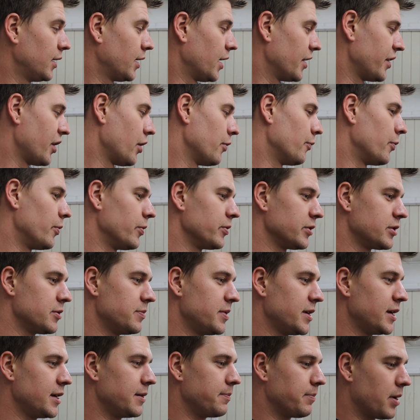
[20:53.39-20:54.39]
I don't want to
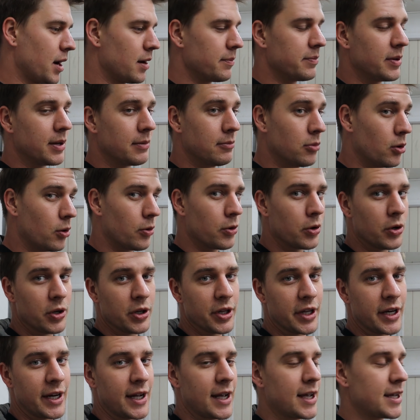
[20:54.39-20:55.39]
be pumping more
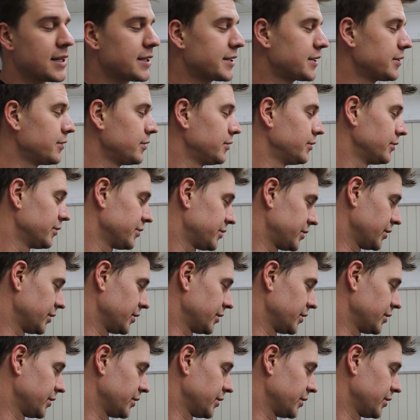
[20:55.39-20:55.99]
oil than it has to,